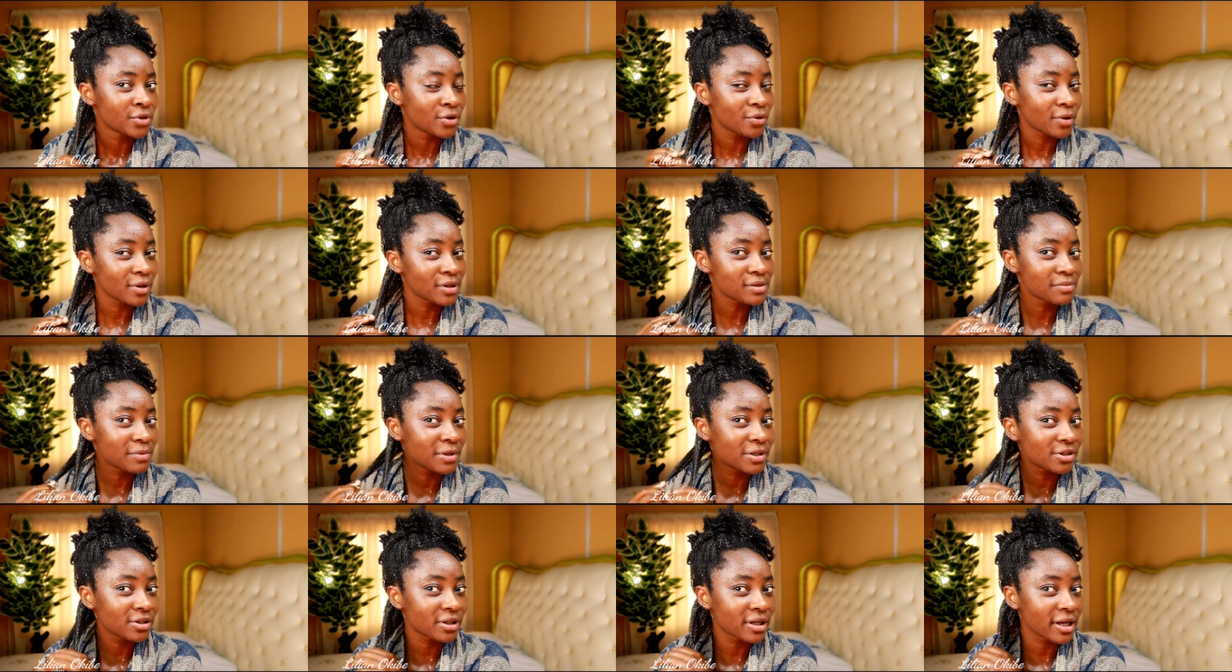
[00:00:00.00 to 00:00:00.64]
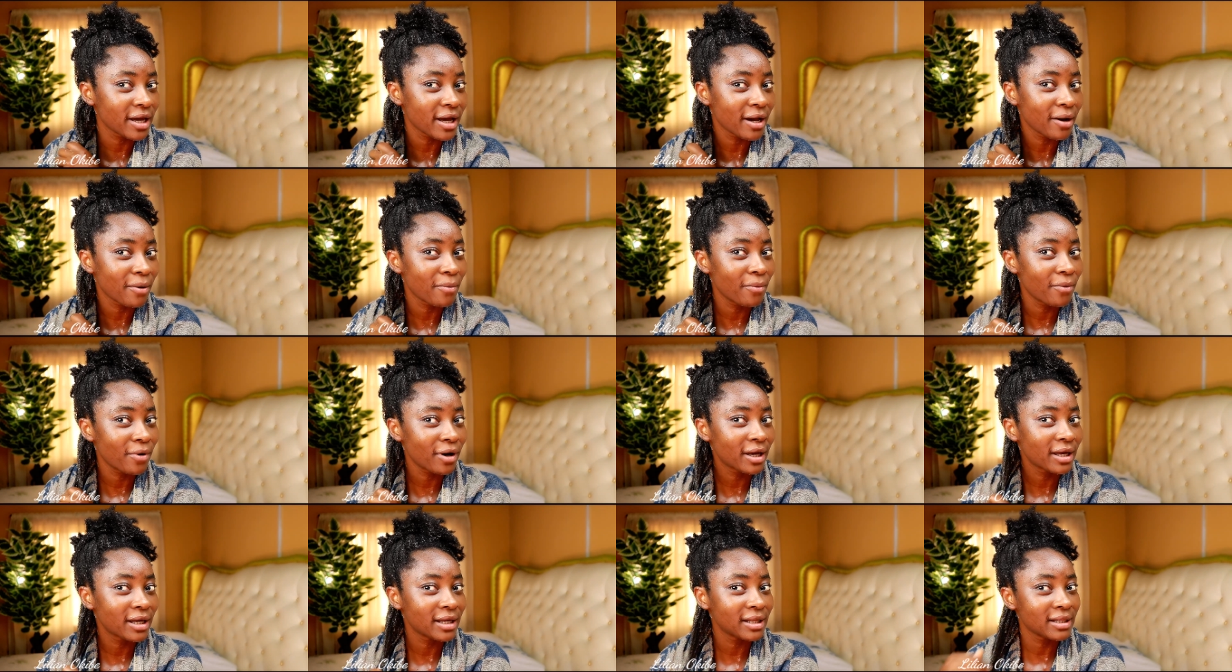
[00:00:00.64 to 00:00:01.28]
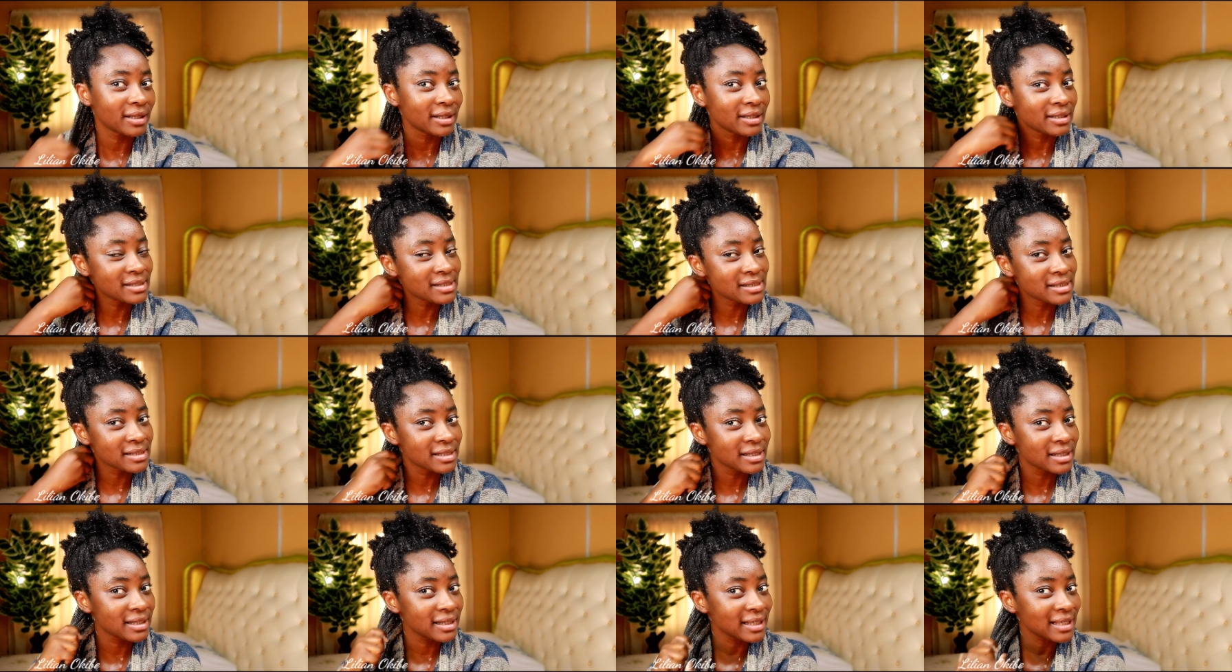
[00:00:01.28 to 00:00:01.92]
you want to make sure that you're working it
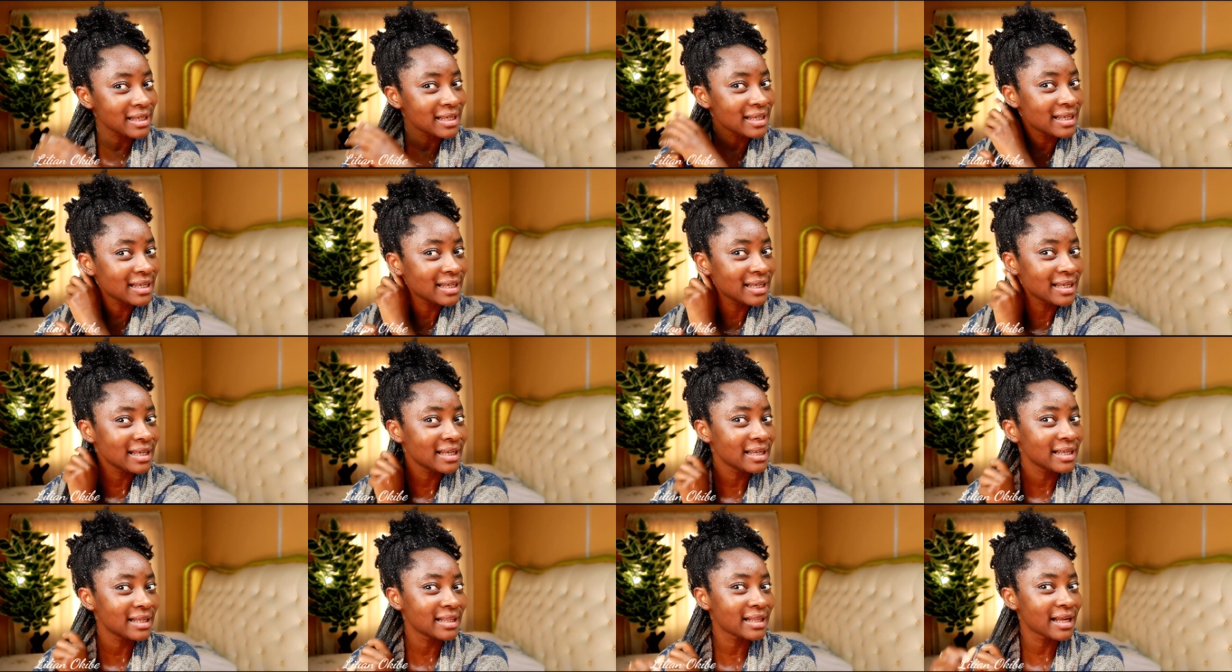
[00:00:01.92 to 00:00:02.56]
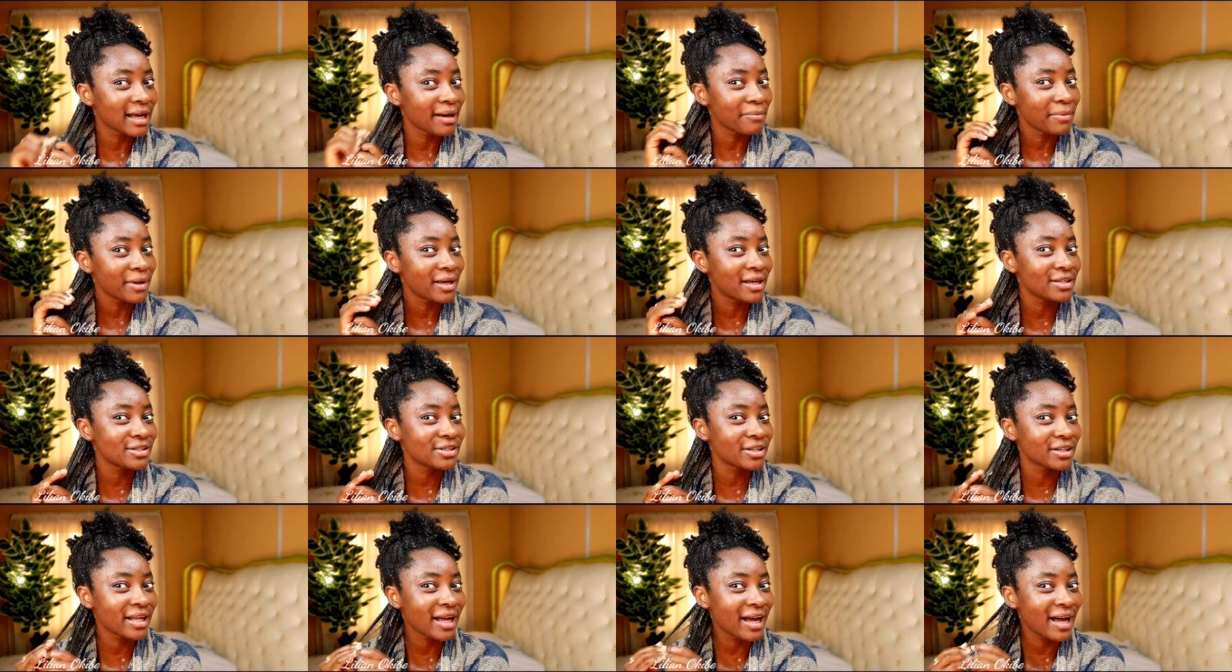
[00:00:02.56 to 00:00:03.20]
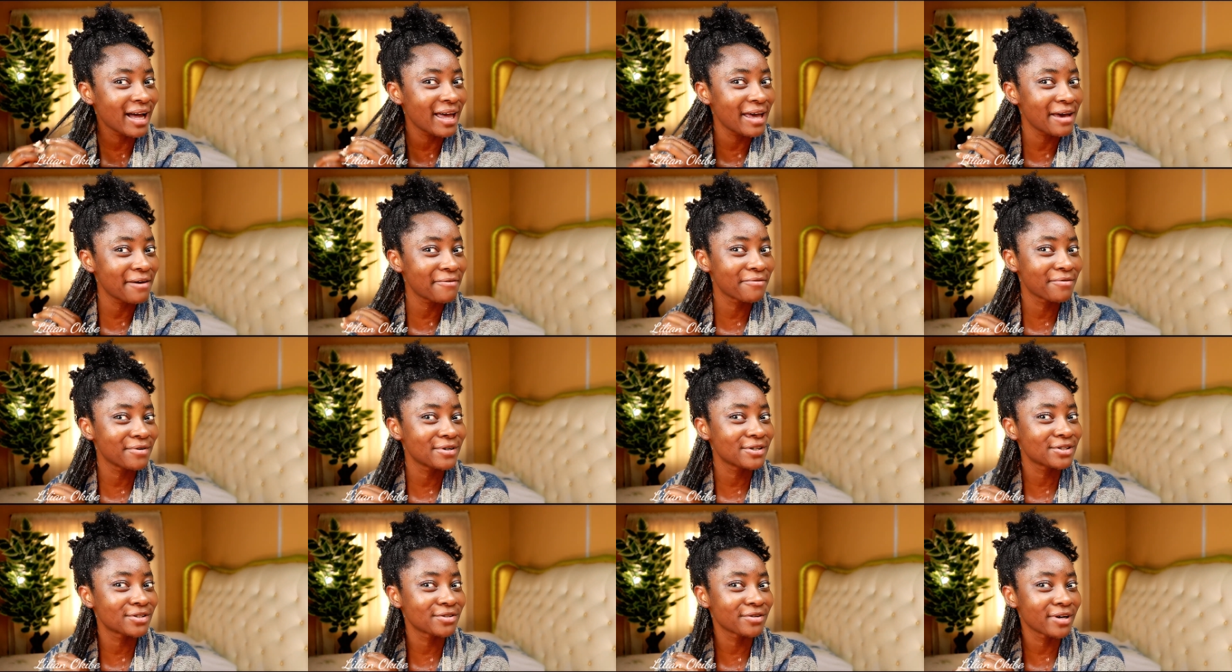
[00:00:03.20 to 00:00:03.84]
in and making sure that
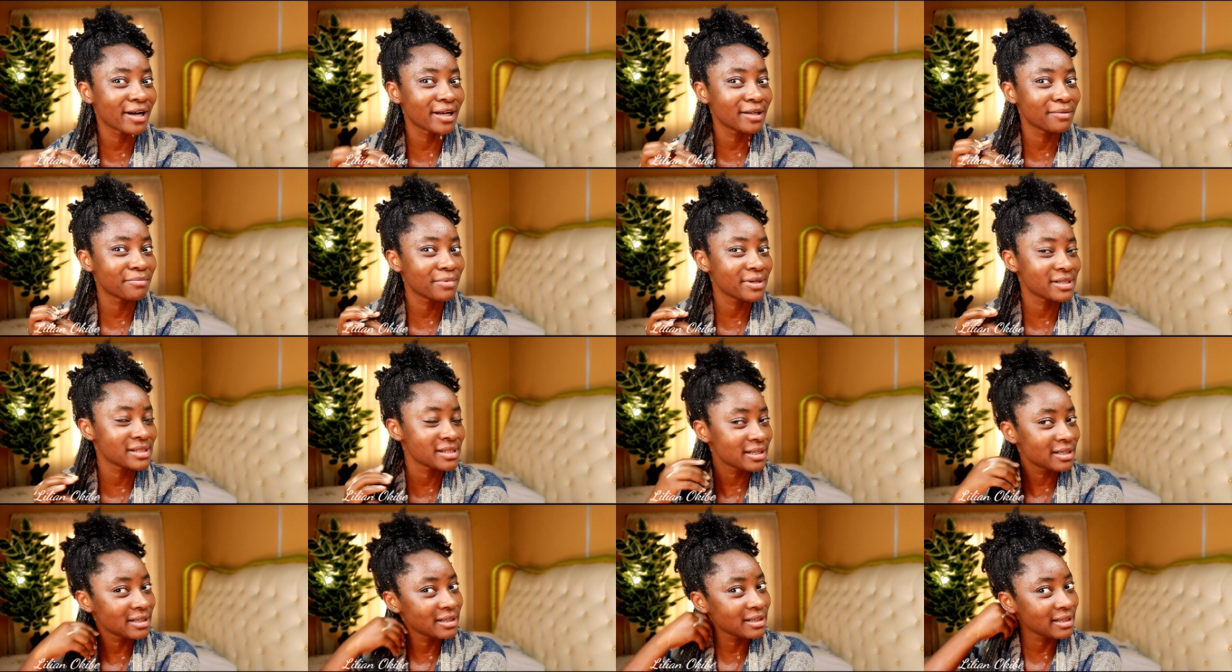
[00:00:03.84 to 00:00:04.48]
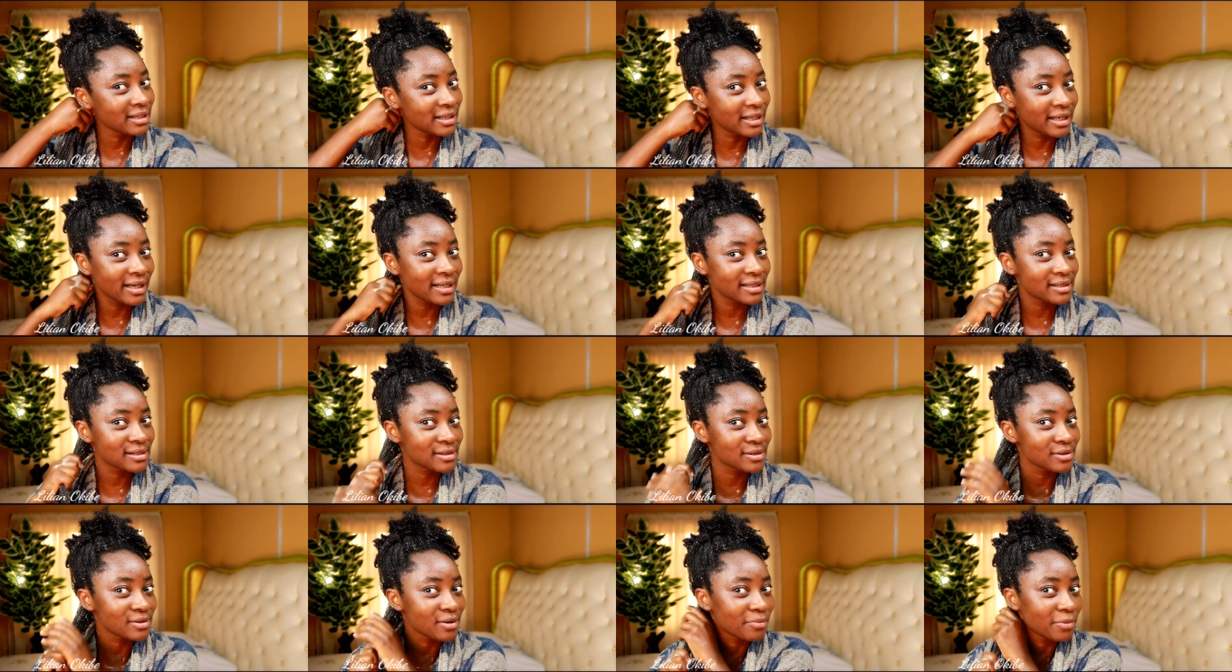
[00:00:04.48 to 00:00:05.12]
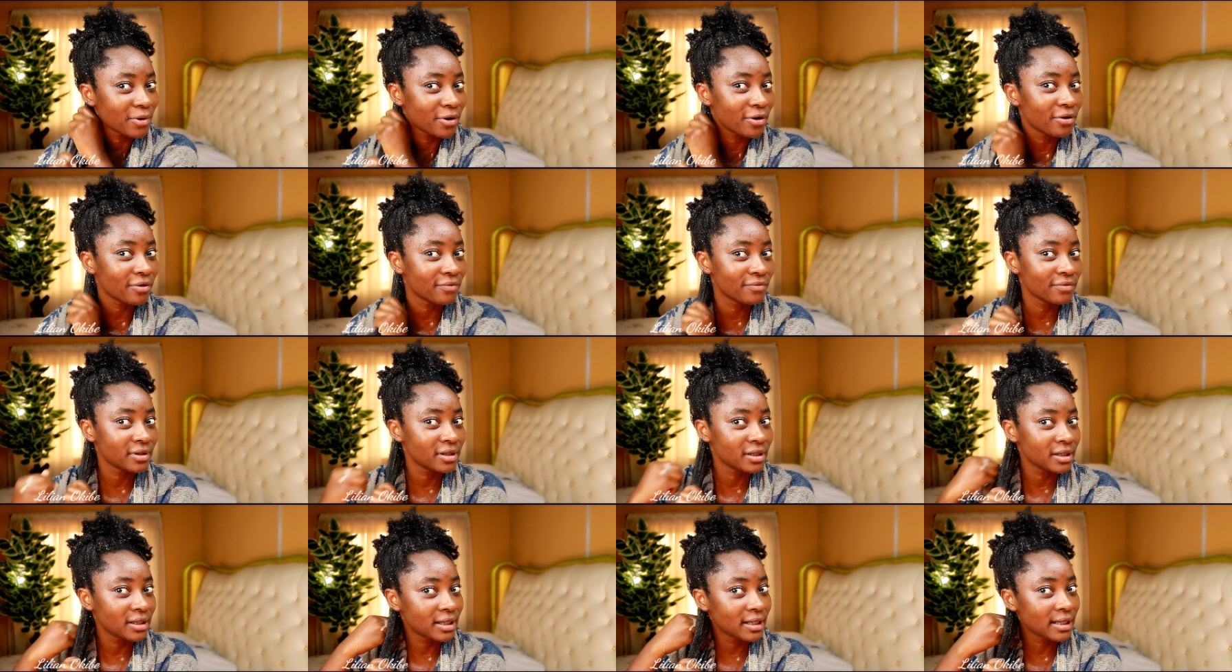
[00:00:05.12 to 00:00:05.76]
every strand basically gets some of
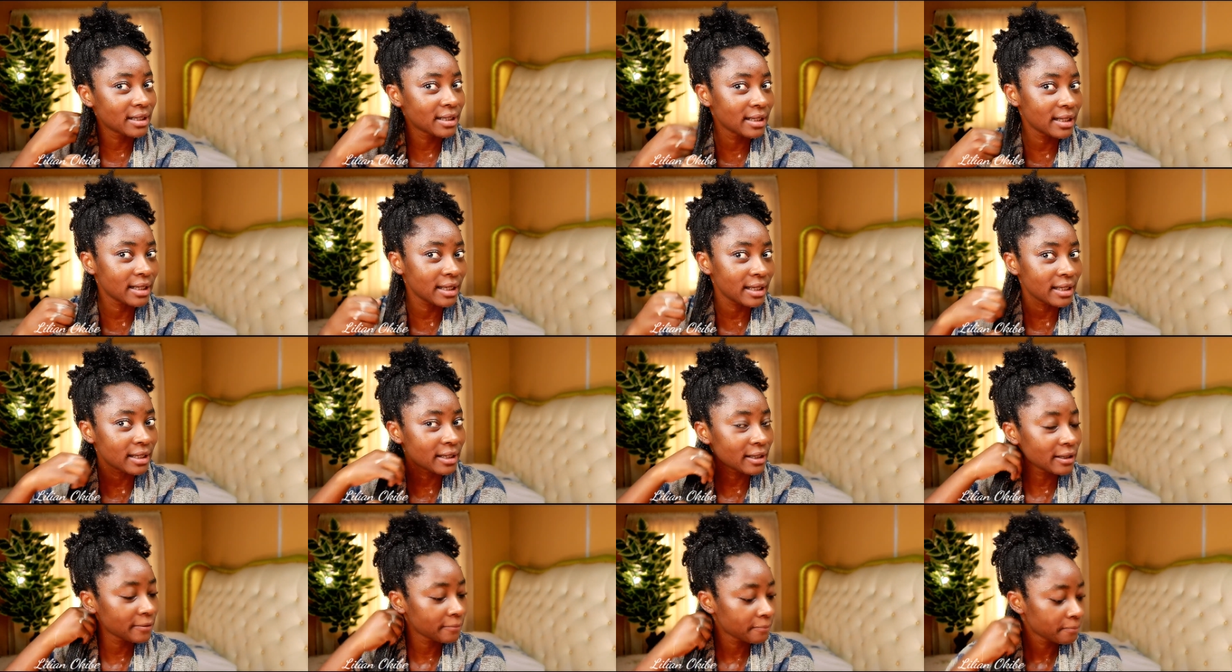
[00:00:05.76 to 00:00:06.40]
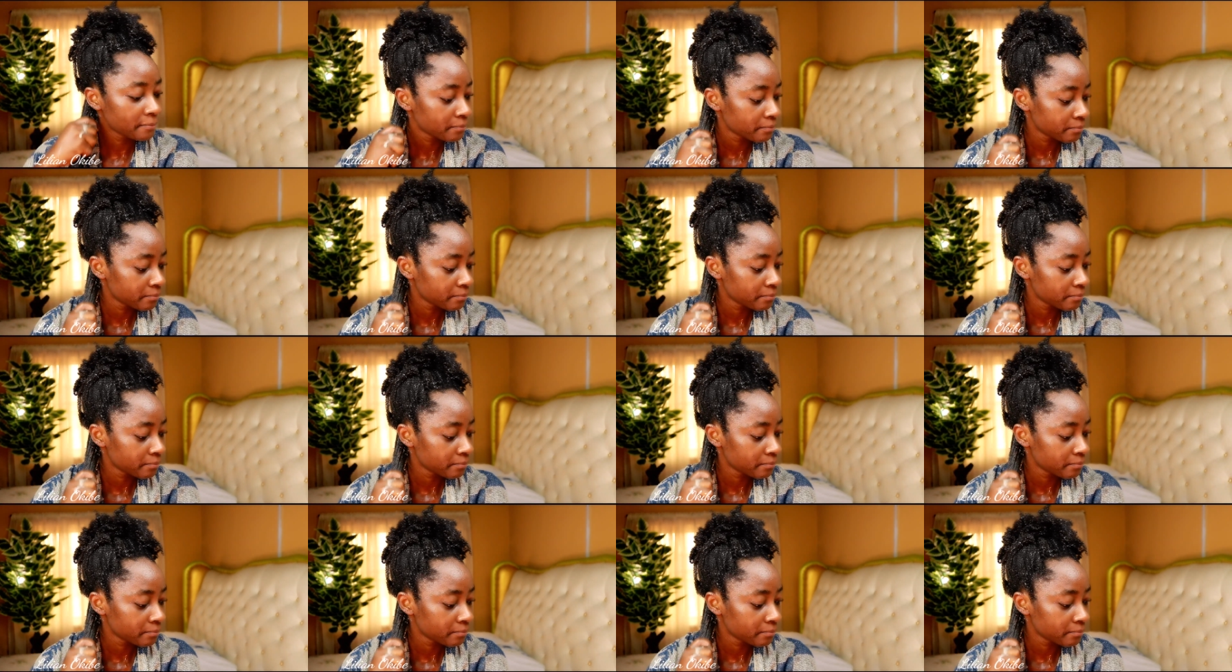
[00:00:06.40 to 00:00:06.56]
the clay.